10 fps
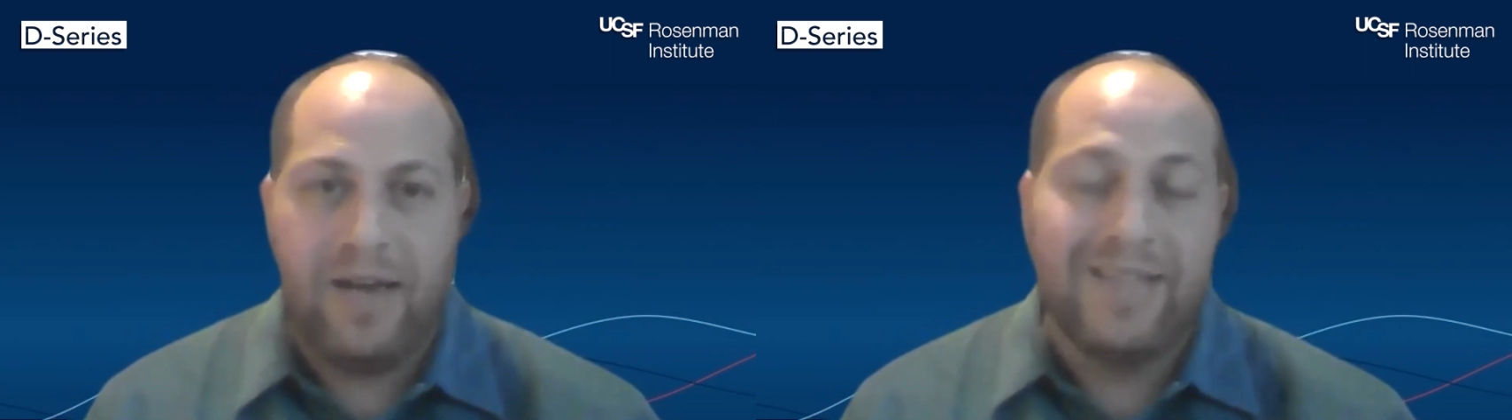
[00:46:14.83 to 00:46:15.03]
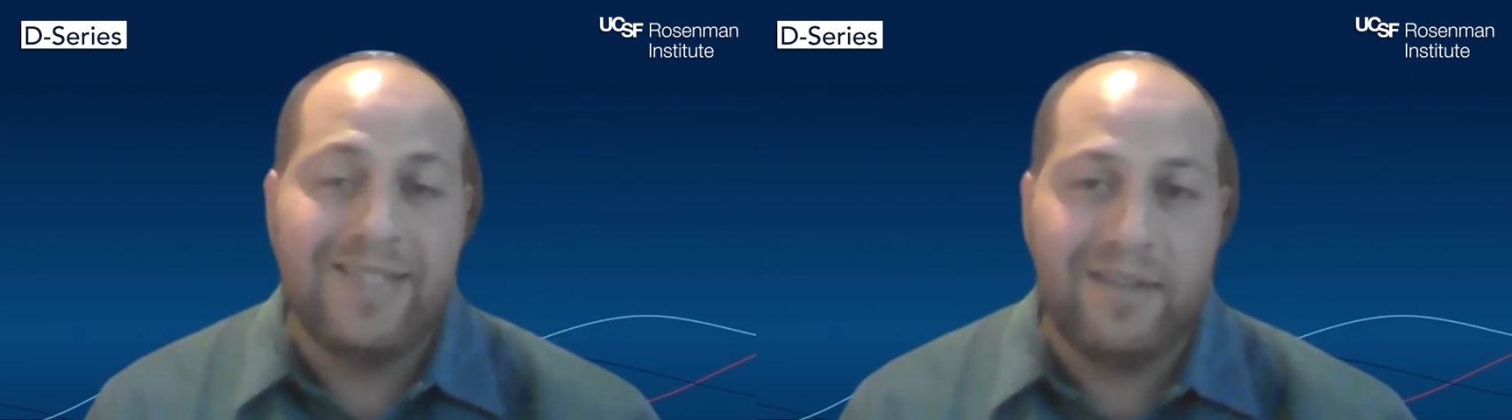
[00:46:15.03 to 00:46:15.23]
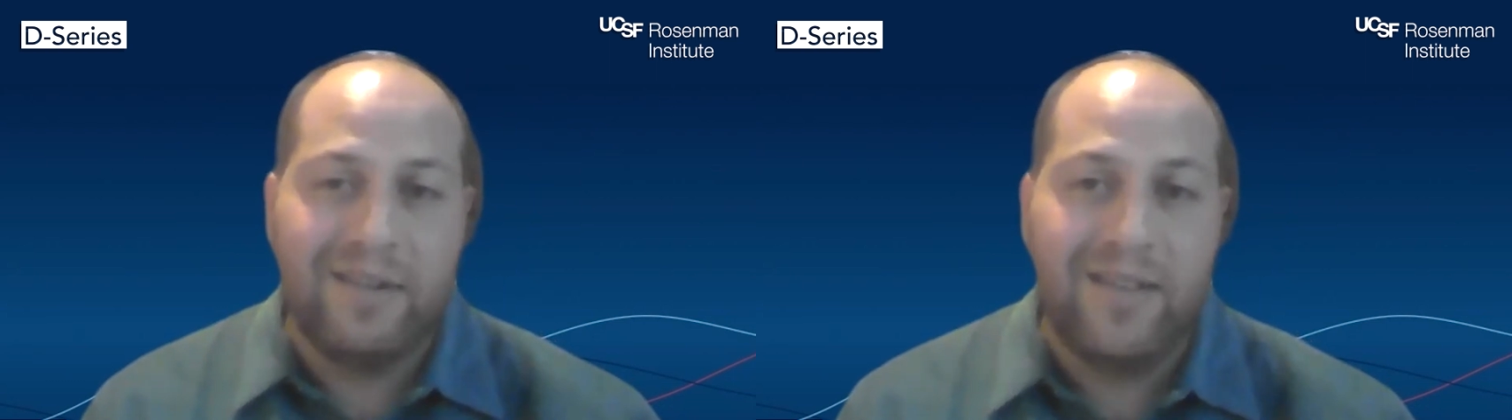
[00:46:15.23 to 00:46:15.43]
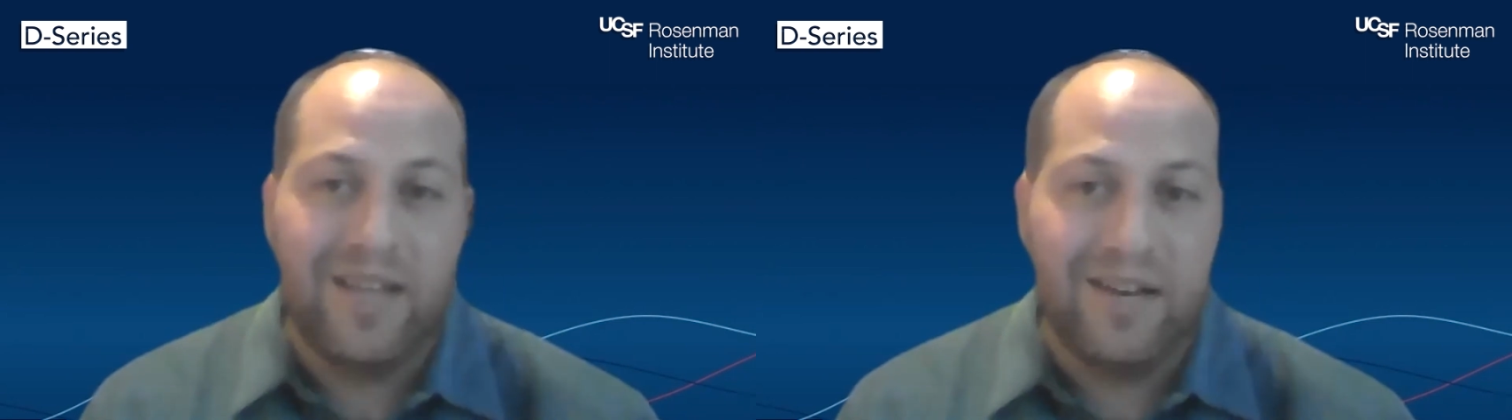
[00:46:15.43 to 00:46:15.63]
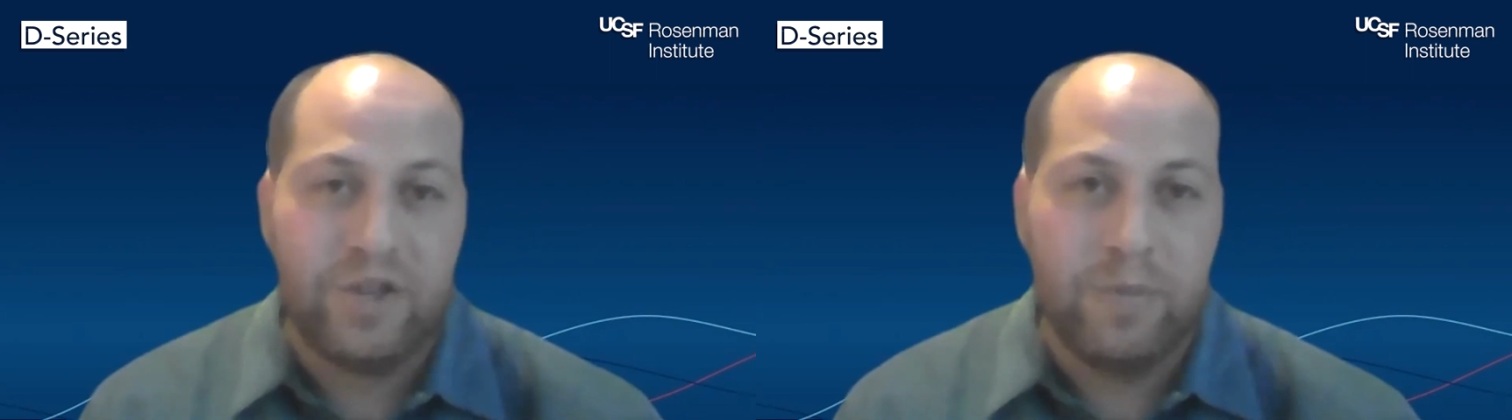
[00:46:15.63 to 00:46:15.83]
at least in the
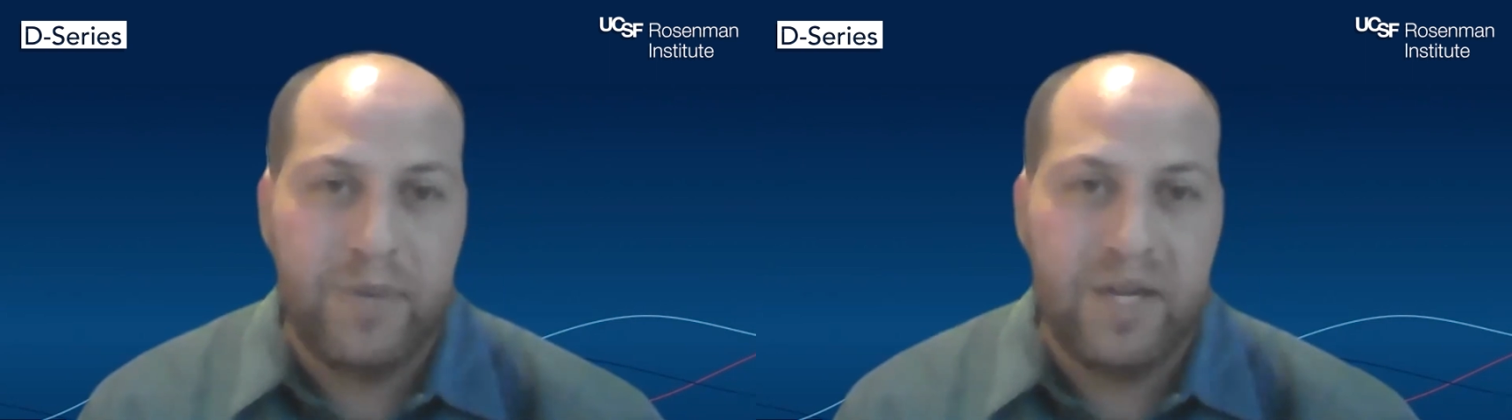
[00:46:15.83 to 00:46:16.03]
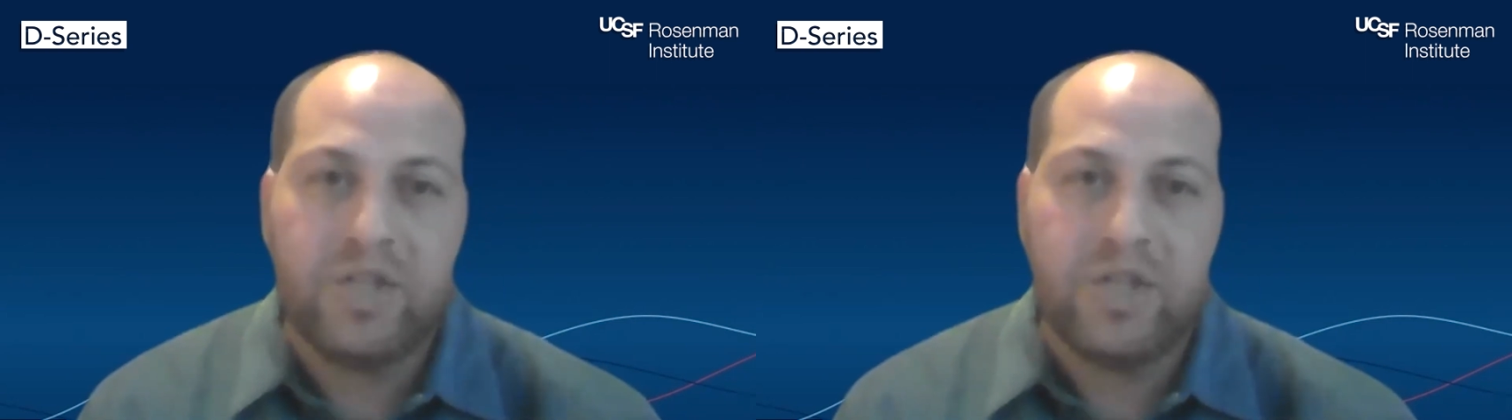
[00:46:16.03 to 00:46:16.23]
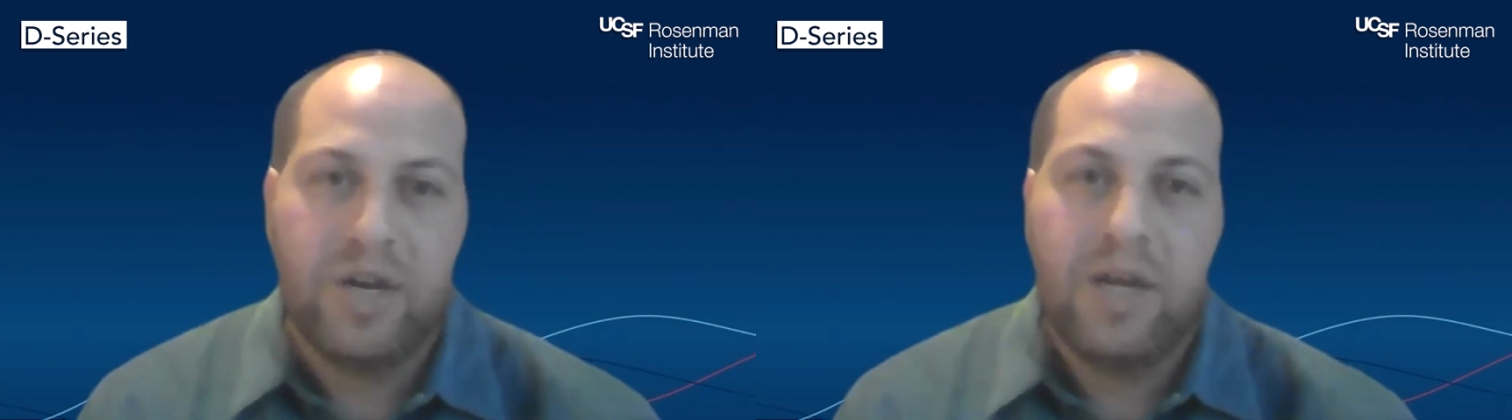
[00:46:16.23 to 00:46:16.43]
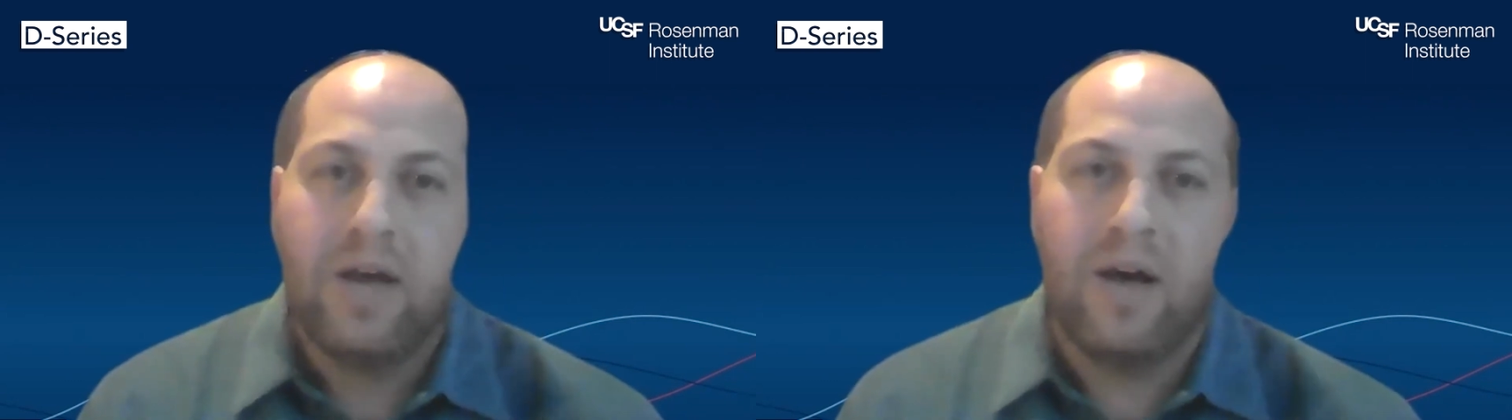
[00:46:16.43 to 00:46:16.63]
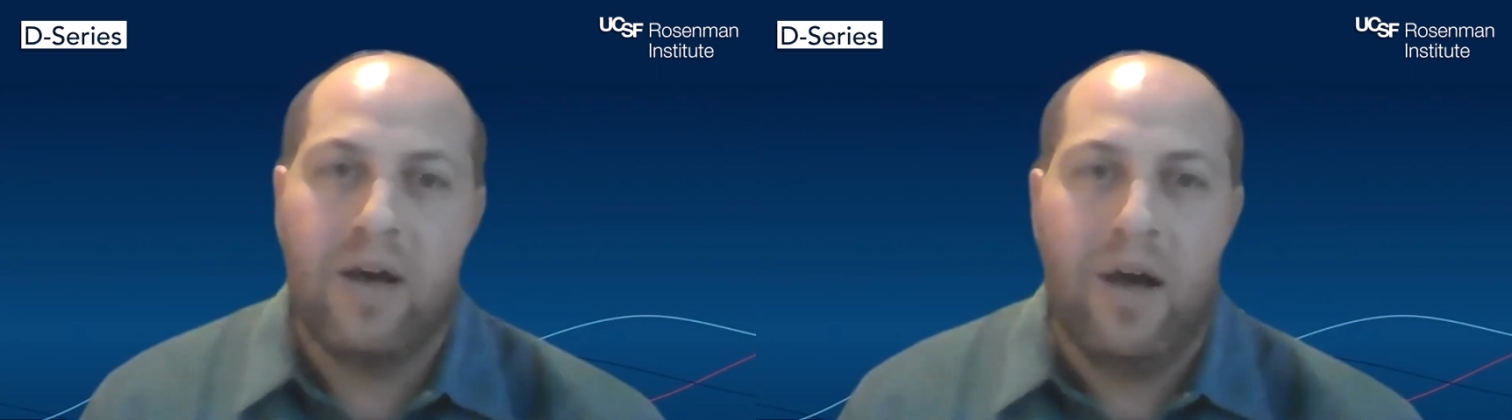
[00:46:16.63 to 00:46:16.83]
initial pitch,
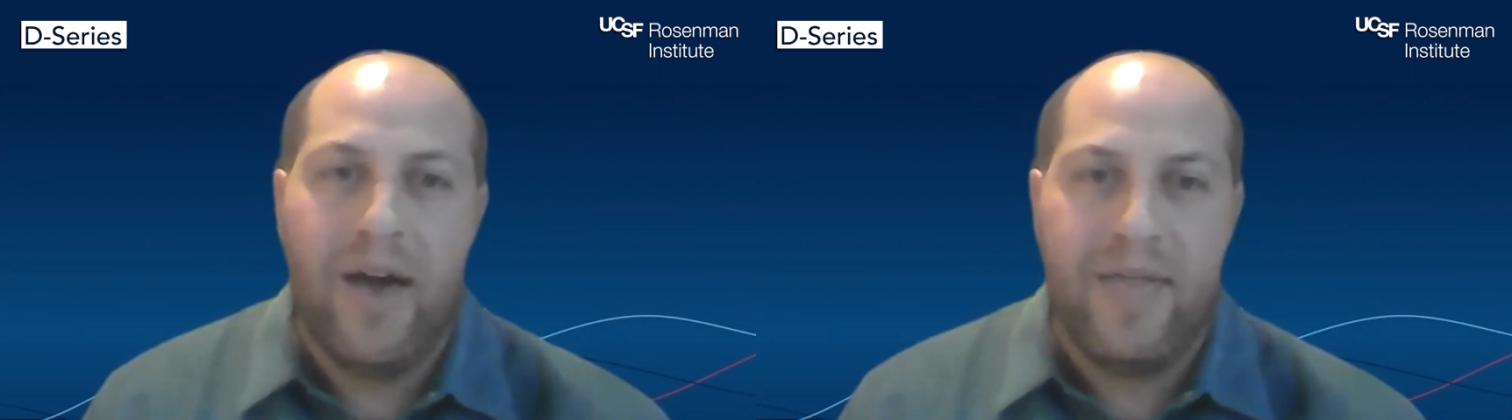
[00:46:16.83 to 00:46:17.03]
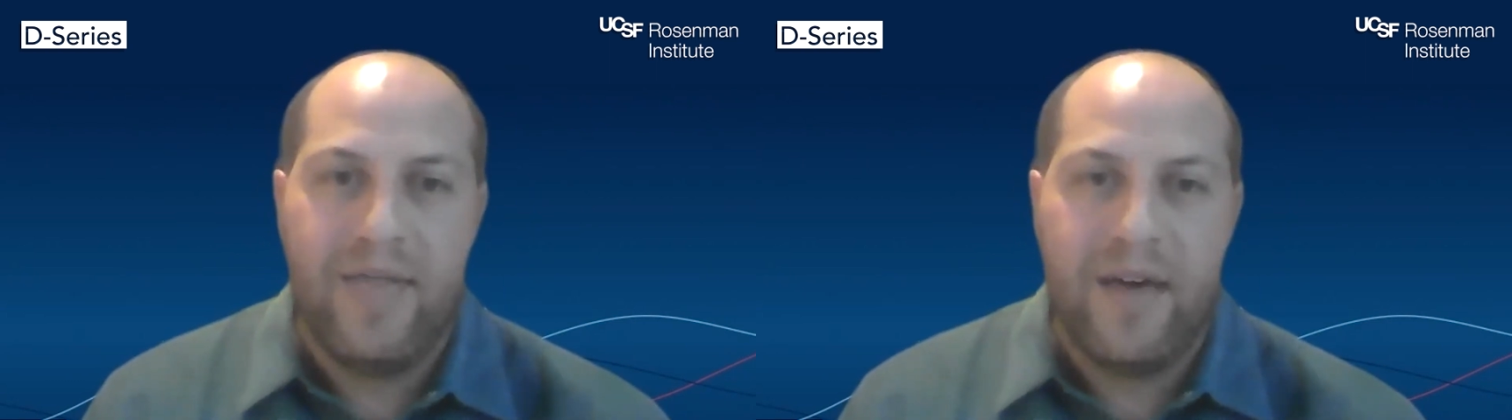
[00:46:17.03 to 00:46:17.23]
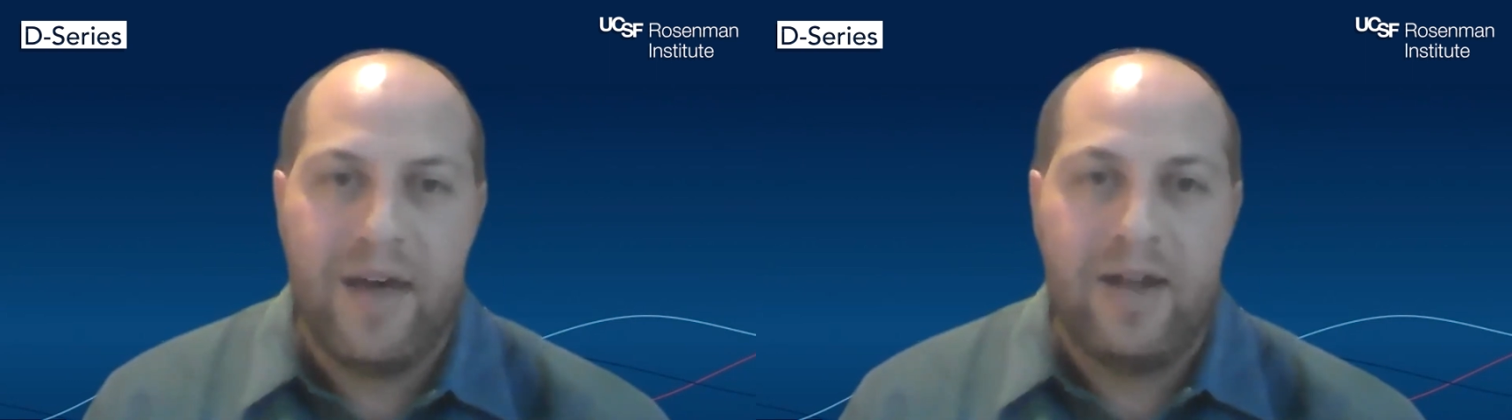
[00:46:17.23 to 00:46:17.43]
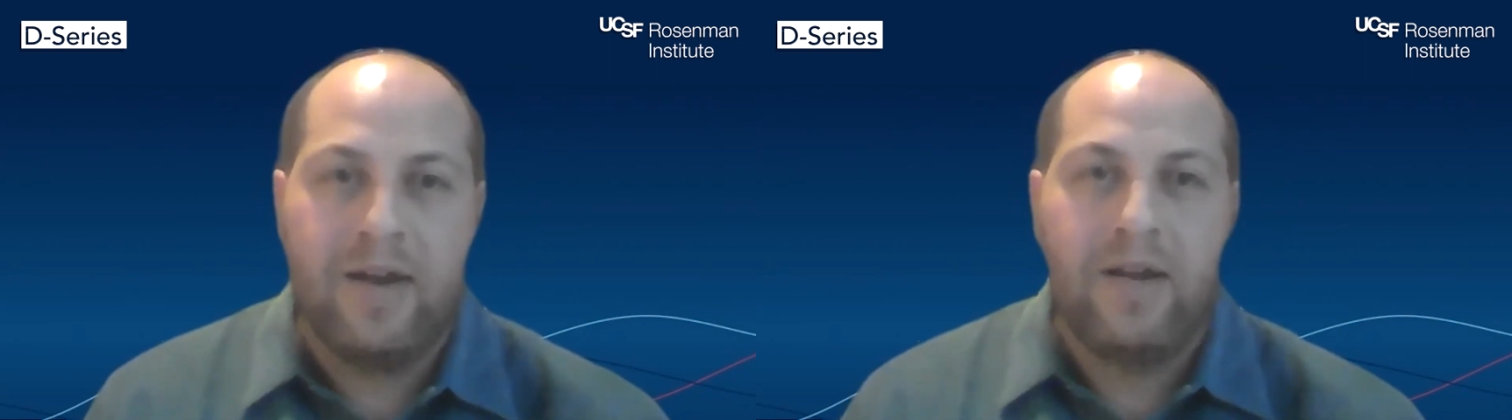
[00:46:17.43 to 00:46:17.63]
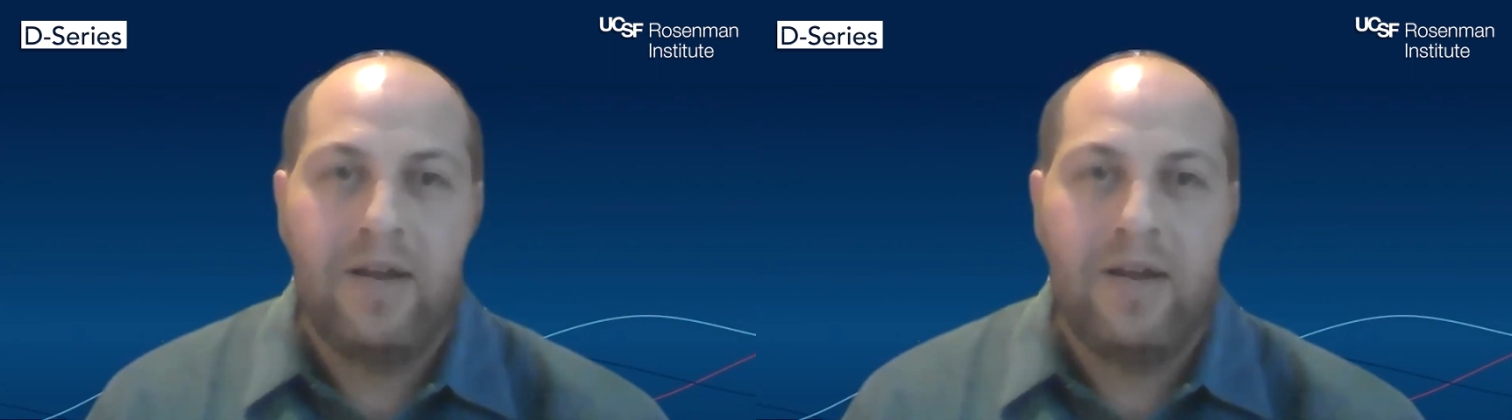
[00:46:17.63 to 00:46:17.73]
and then